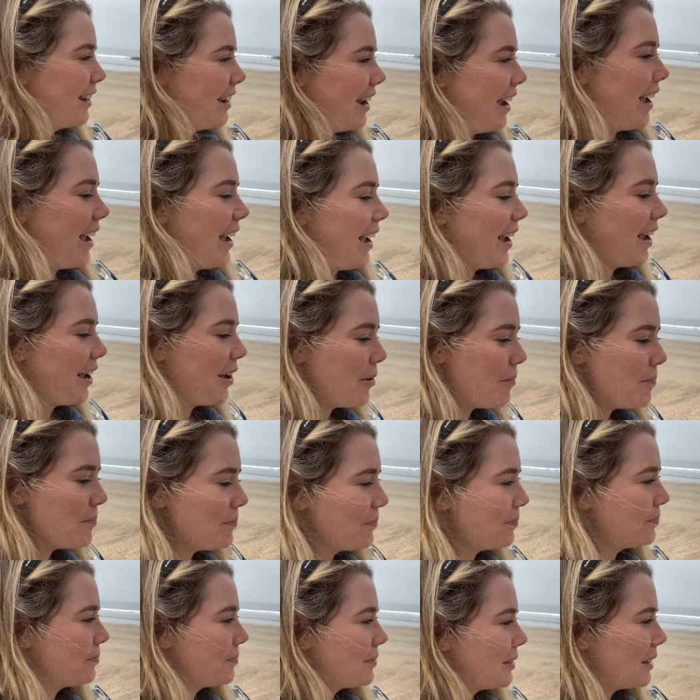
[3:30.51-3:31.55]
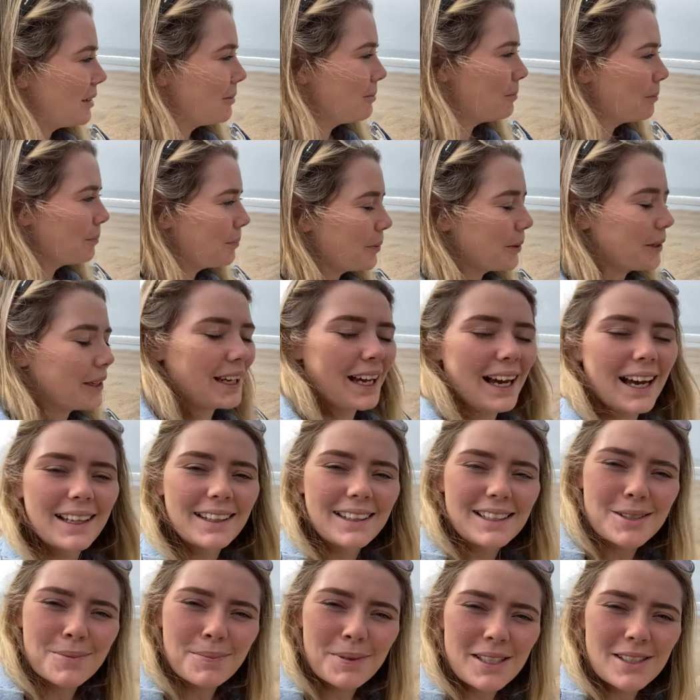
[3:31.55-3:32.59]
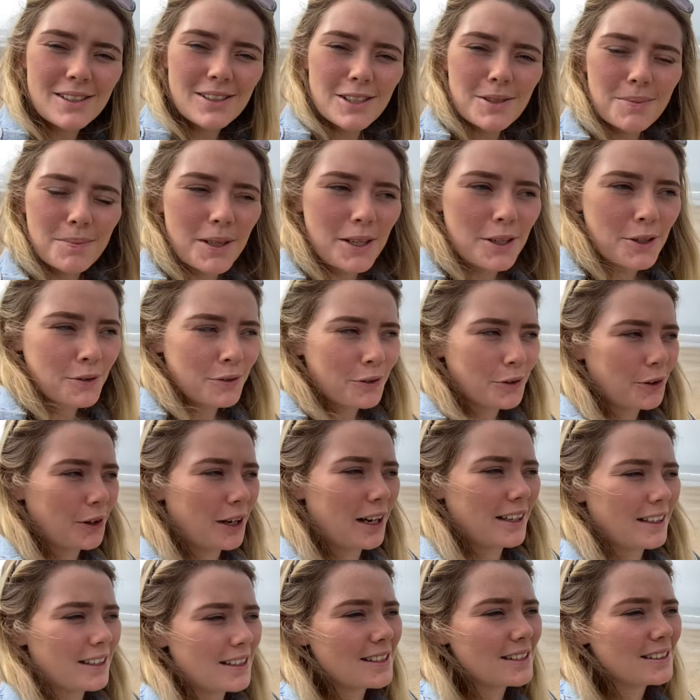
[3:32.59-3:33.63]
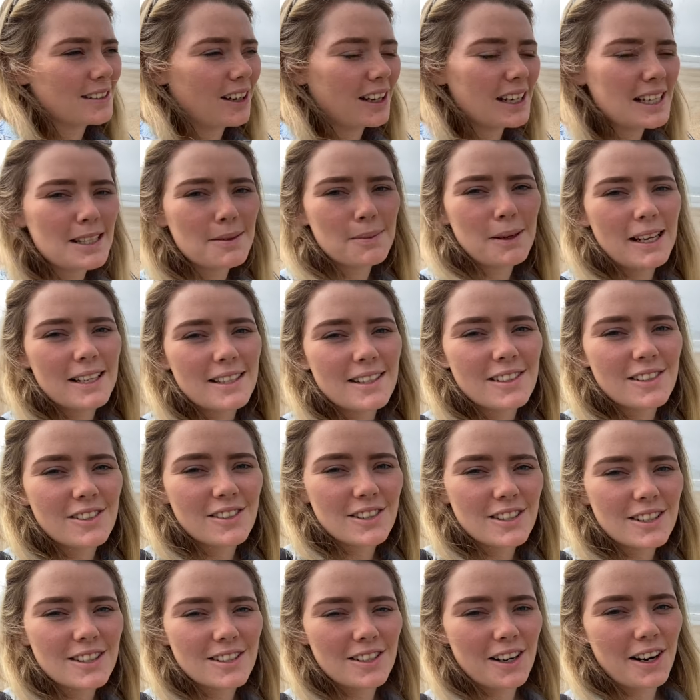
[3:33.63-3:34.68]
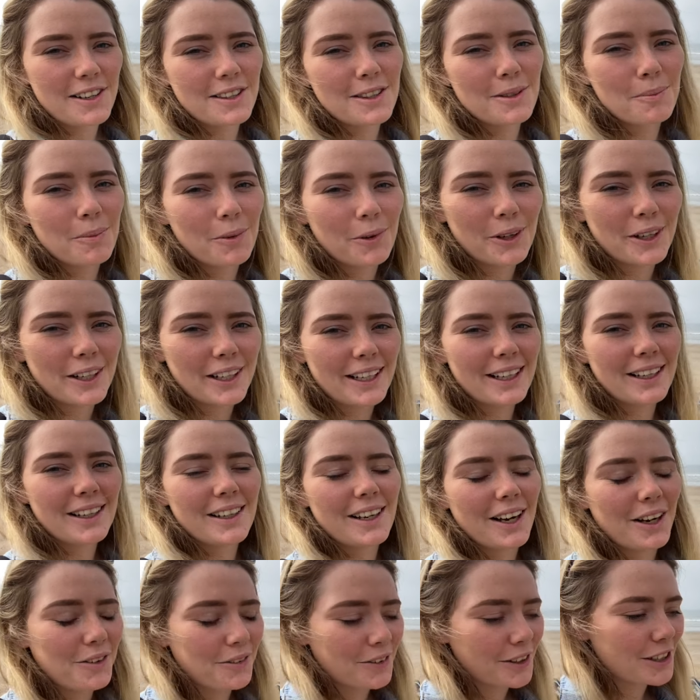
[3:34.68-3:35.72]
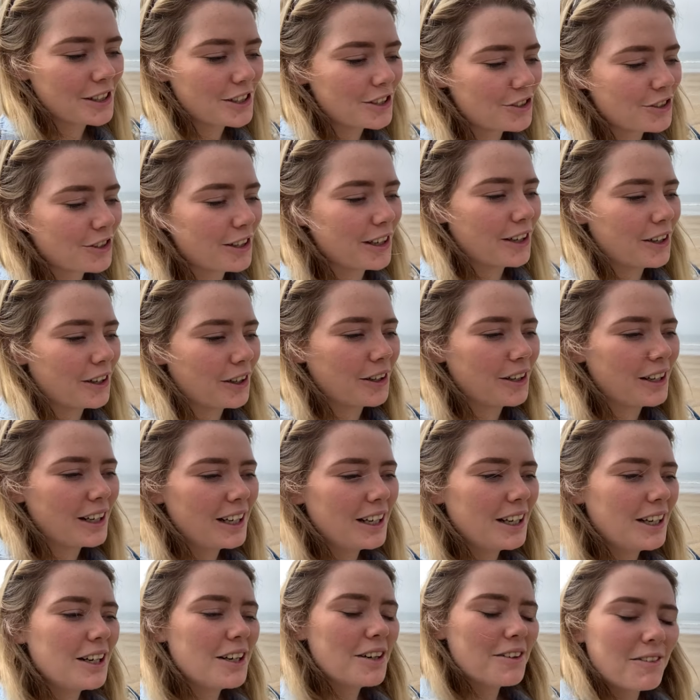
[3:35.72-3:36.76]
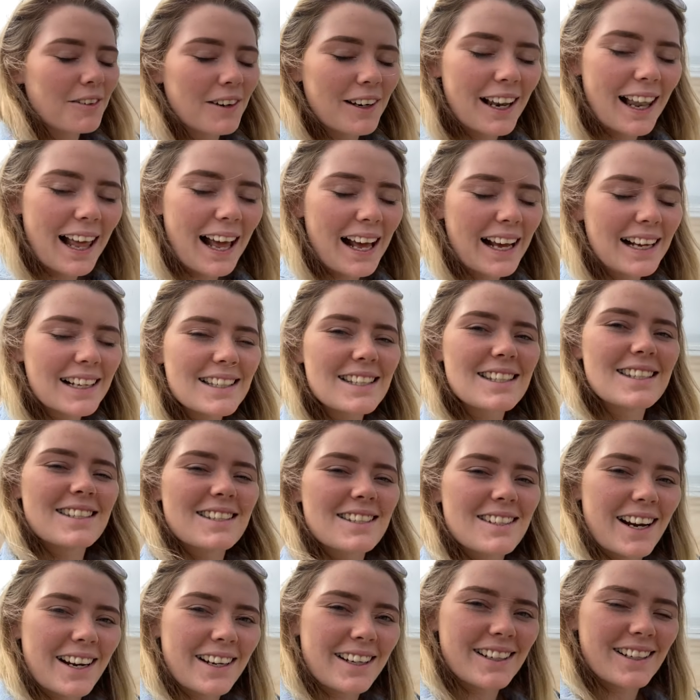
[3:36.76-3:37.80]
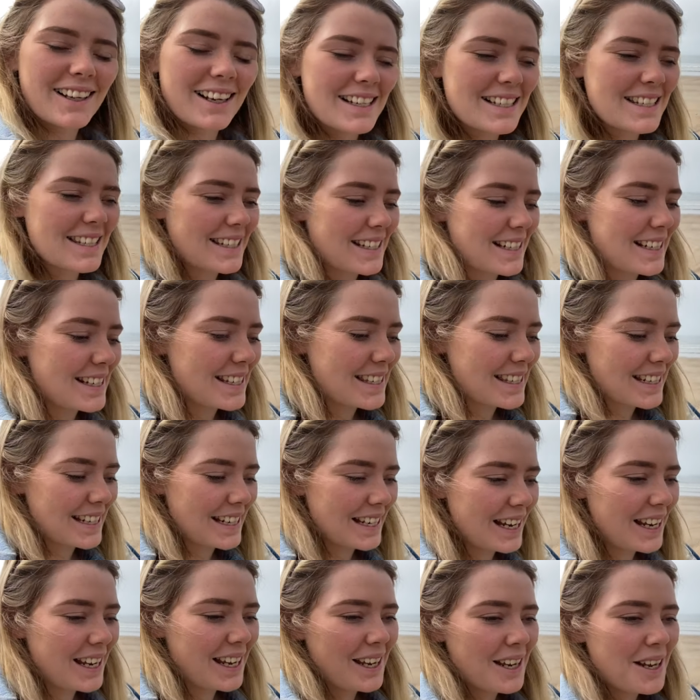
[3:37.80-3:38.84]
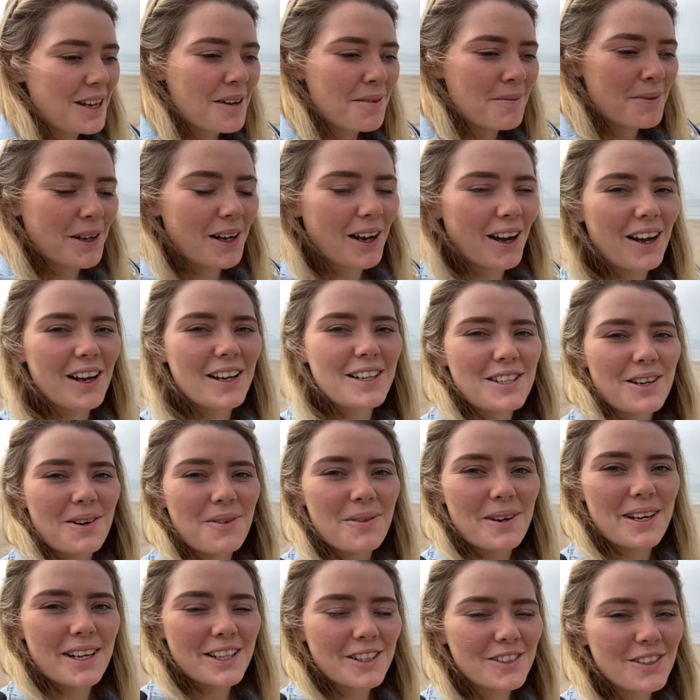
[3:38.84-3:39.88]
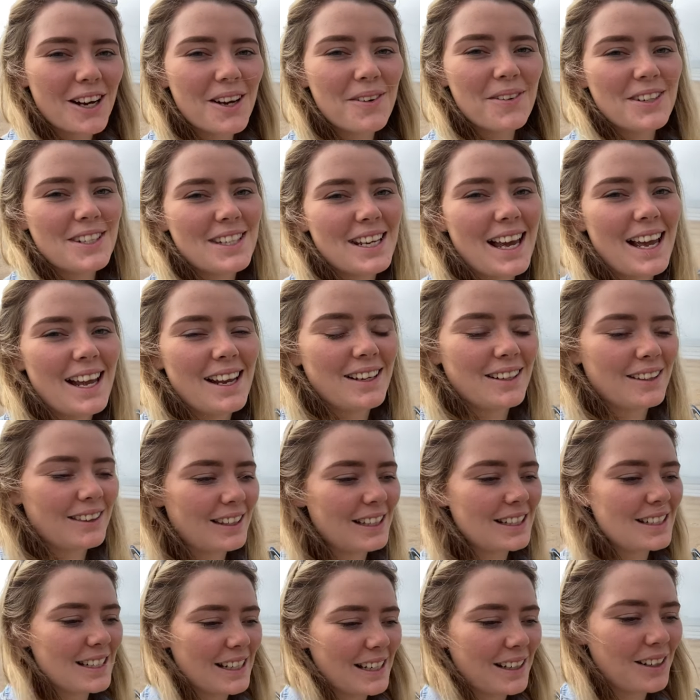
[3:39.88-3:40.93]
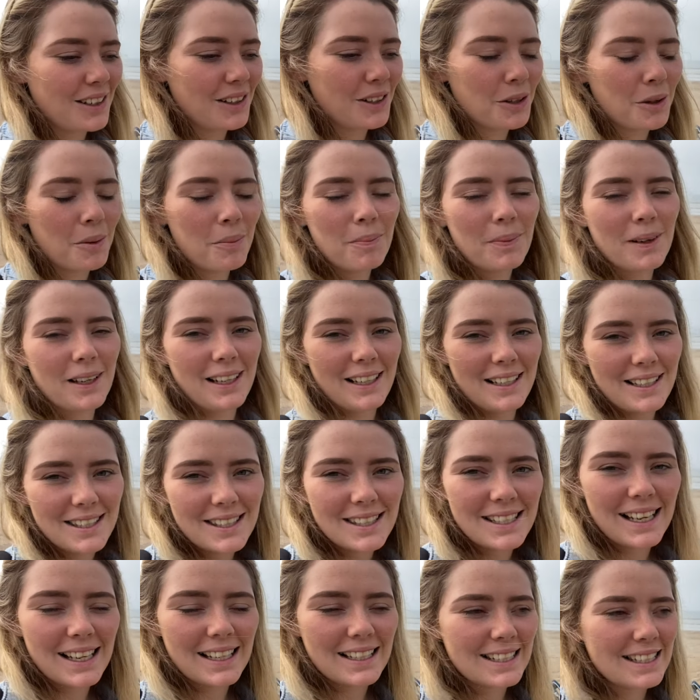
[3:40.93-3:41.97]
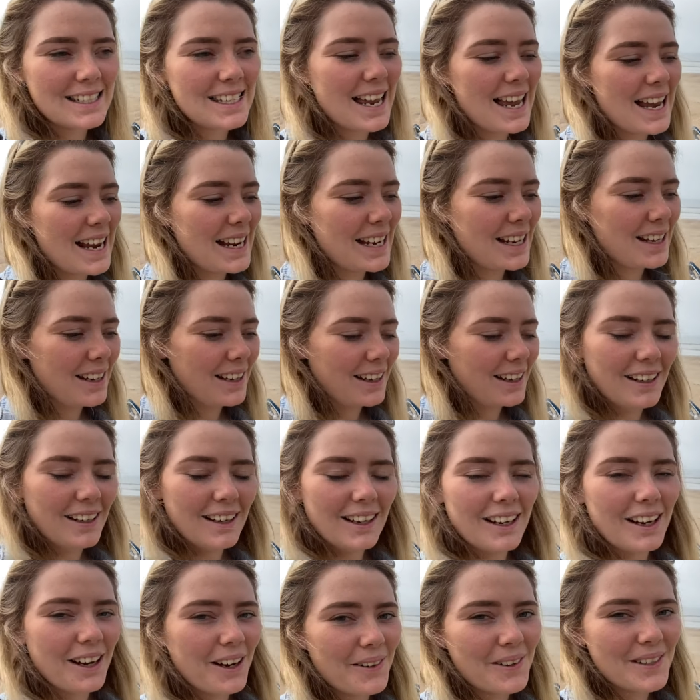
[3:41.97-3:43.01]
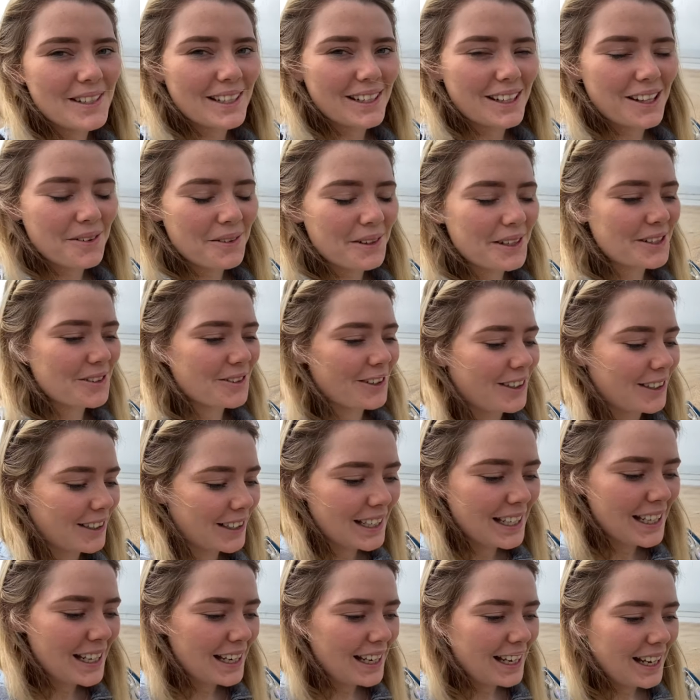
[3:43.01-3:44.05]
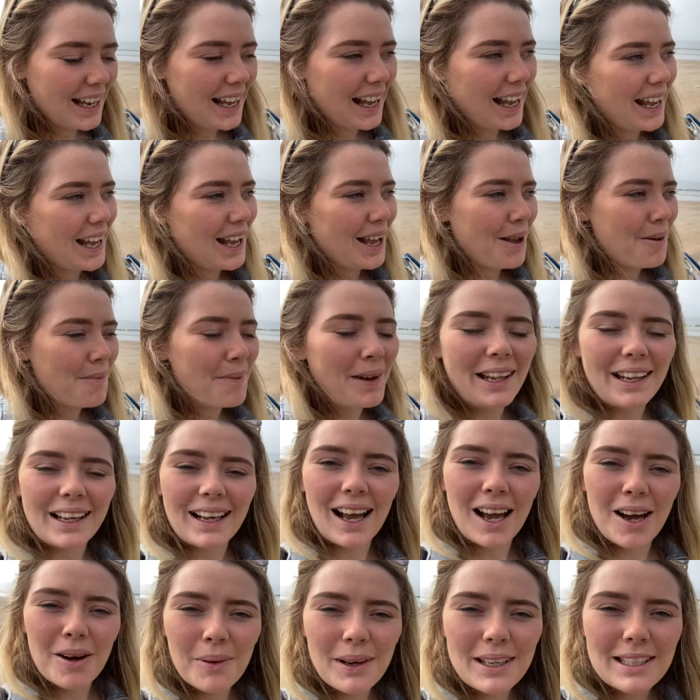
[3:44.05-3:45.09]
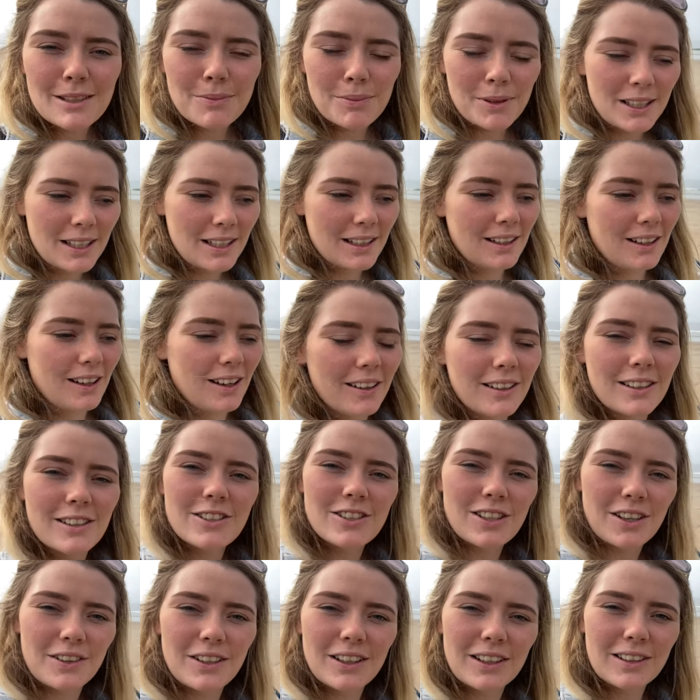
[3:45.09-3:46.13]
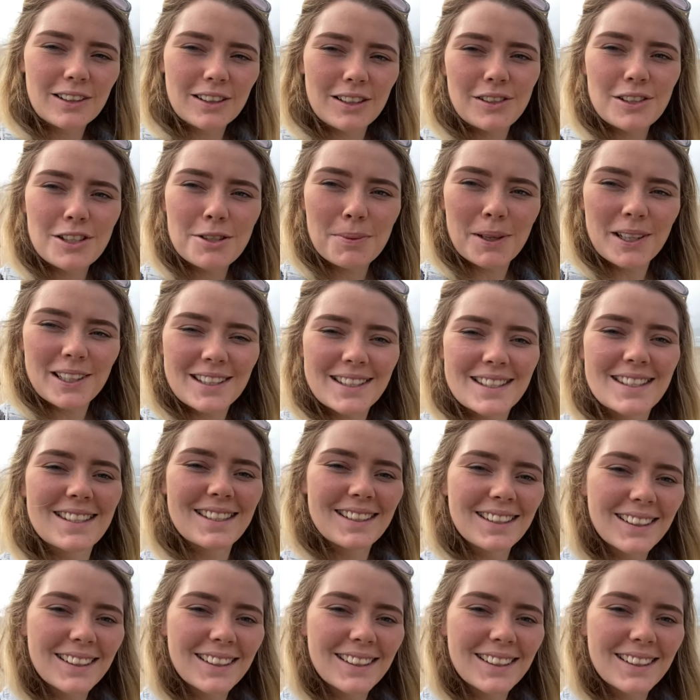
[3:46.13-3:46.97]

Um, but yeah, this beach was beautiful and it's a nice place to just start the morning, go for a stroll, relax, start it nice and easy because we are driving down the Dingle Peninsula today. I always say that word wrong. Um, and I can't wait to bring you along and show you all the cool spots.